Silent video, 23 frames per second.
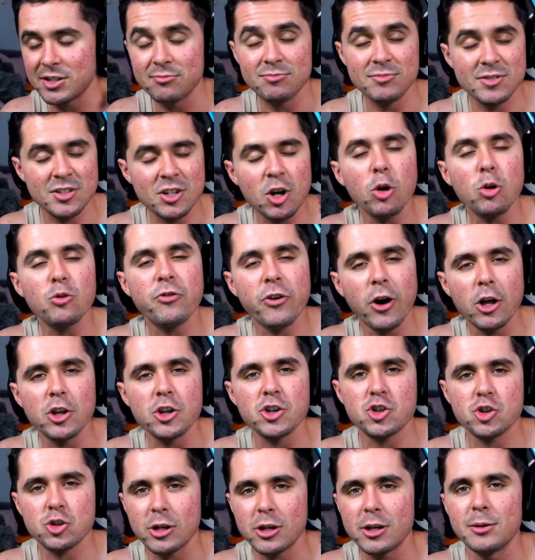Go follow the
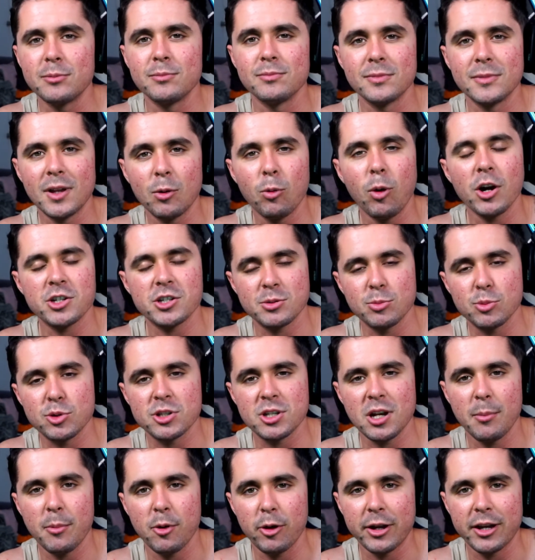stream and watch some Ousama
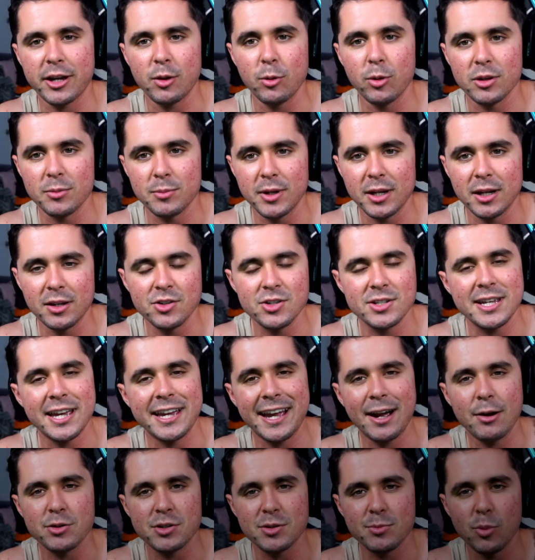Ranking with me and just hang out with
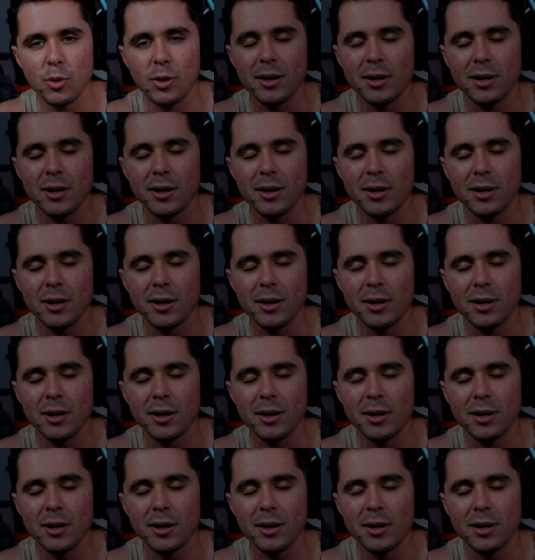your boy.